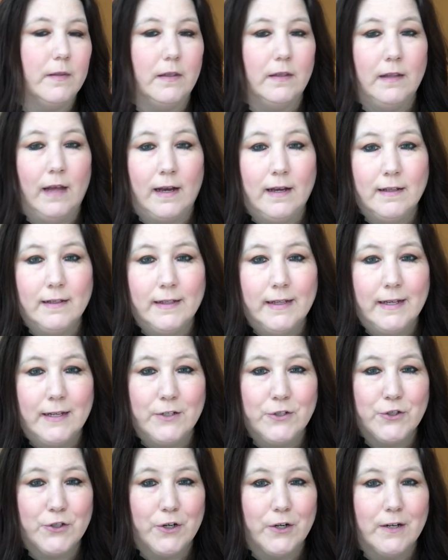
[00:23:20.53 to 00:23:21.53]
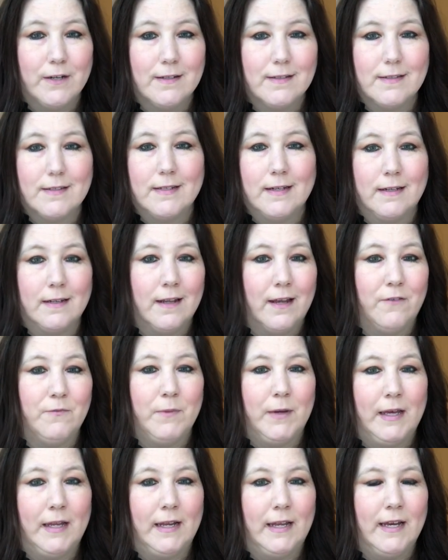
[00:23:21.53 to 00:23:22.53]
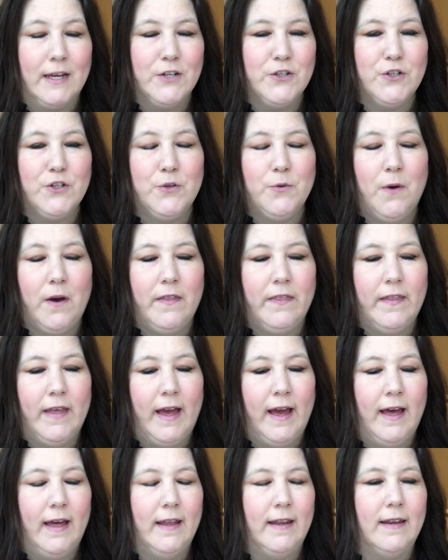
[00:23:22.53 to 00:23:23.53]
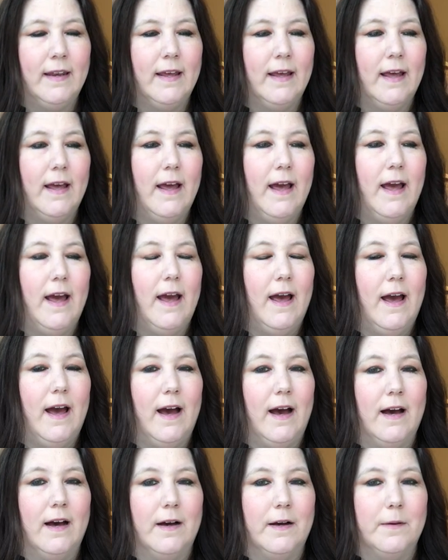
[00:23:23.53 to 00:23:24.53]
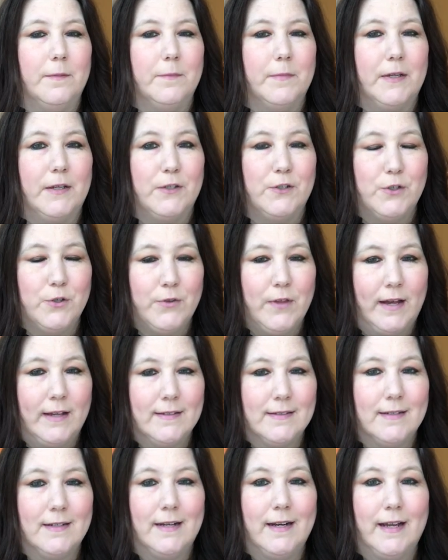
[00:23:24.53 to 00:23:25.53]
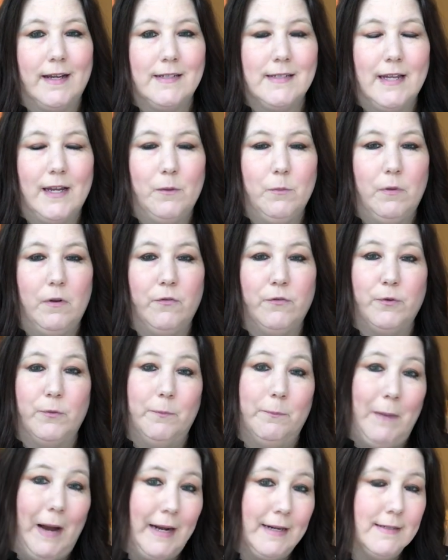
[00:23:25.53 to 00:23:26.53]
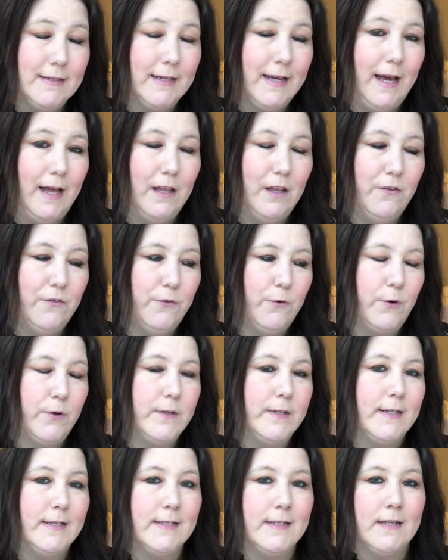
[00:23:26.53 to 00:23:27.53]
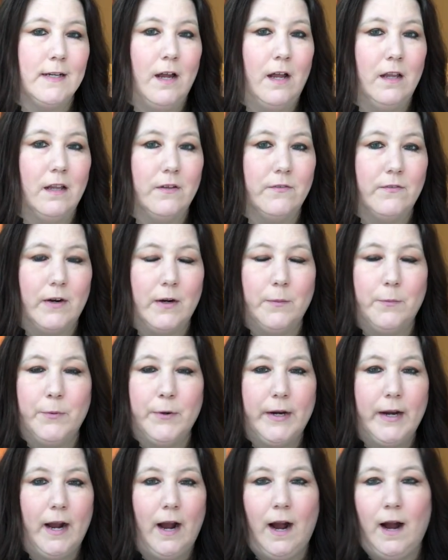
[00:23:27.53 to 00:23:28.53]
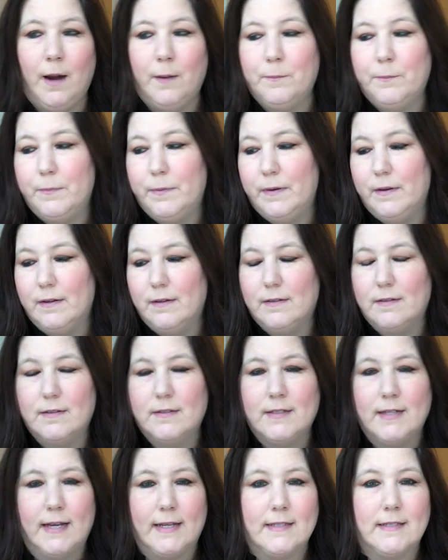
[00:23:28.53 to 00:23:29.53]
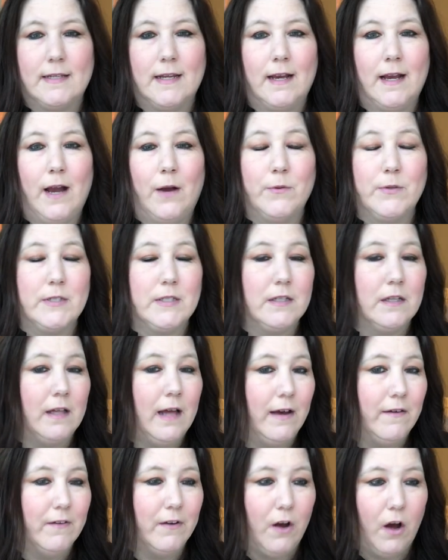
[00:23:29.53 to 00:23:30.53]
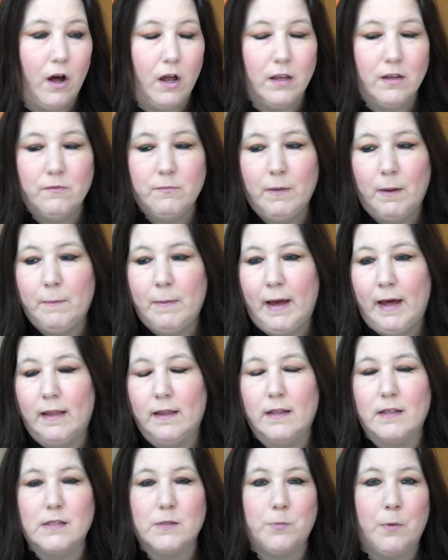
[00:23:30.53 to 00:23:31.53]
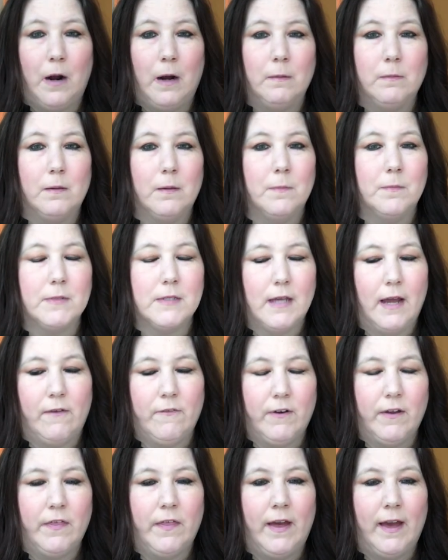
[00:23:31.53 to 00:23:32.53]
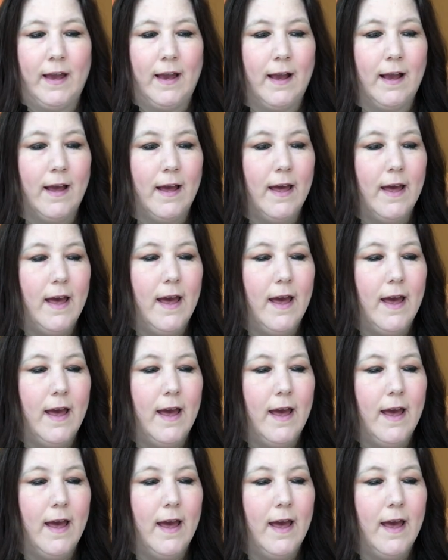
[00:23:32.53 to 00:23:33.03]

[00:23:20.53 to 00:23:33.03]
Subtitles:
Luckily, insurance didn't give me any issue on that. In 2018, we flew back to California, did all of our pre-op testing. I was still having all of my balance problems, everything.